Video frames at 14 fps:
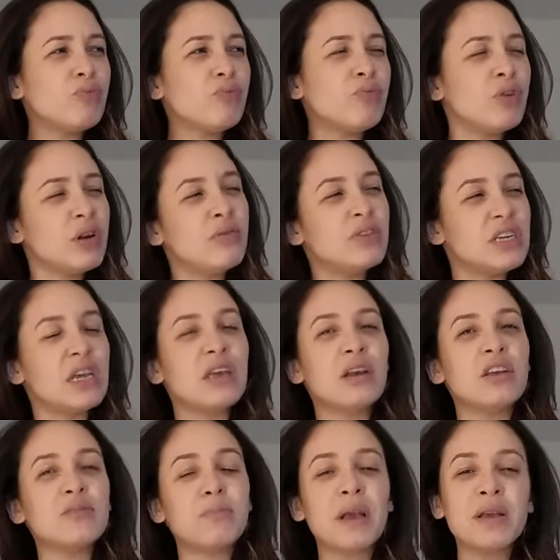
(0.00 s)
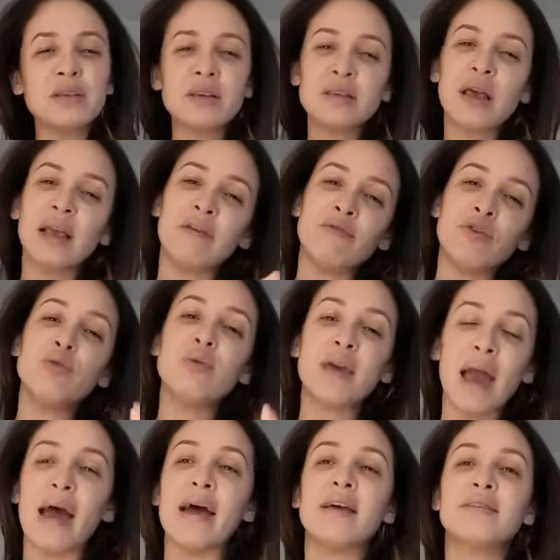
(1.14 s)
really ridiculous, because it's like, if you
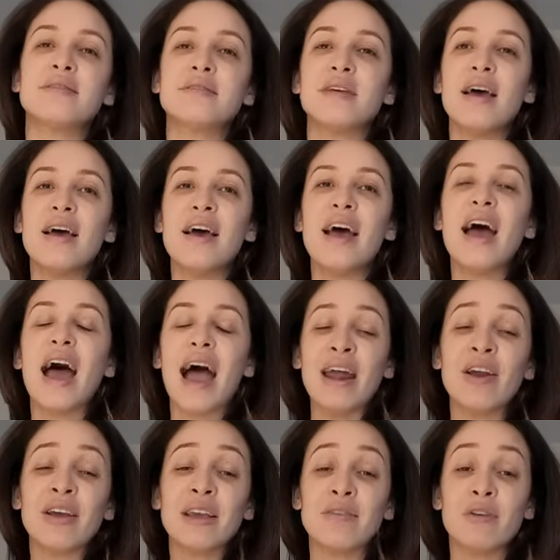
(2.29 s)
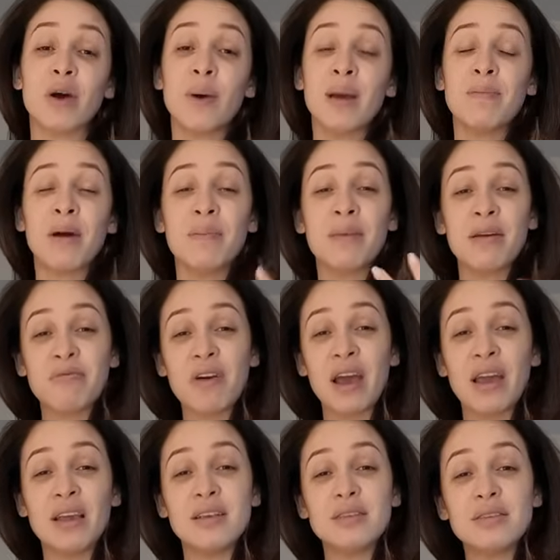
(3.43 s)
guess and I give it away by my
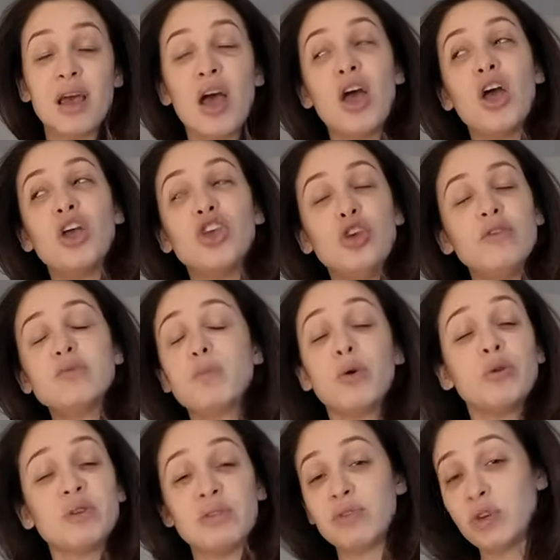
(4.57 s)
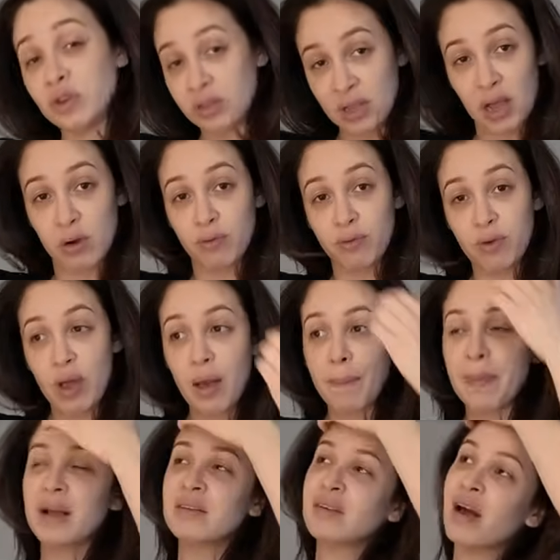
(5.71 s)
face, you've spoiled it for yourself.
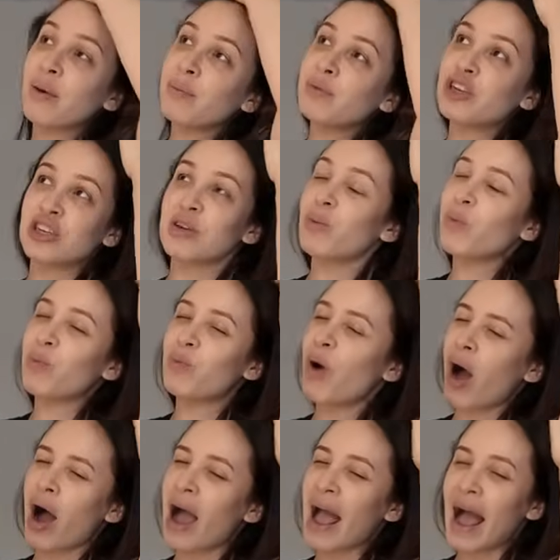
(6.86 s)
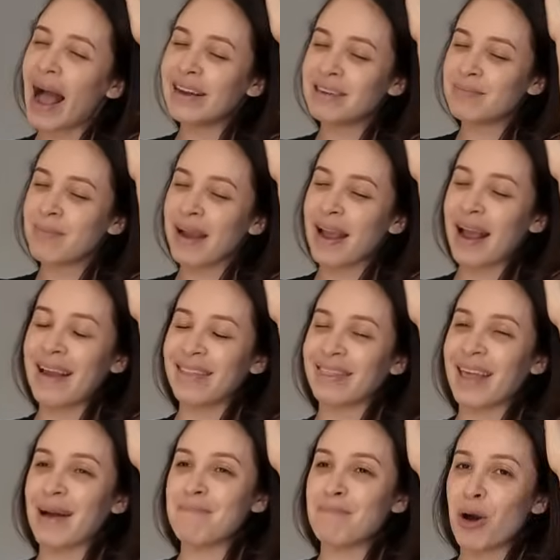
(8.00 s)
Because I had in my head
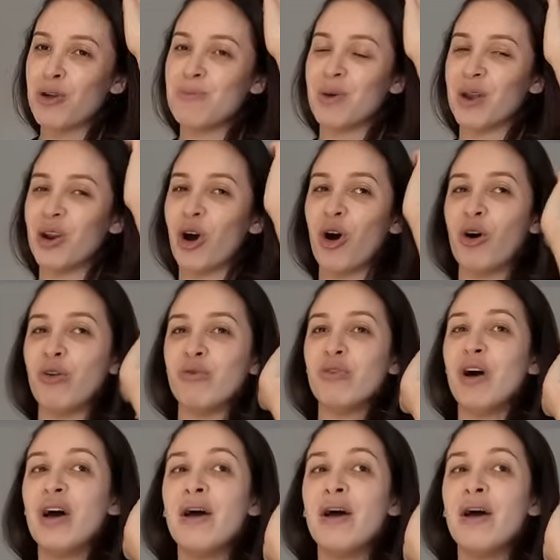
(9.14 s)
that moment of,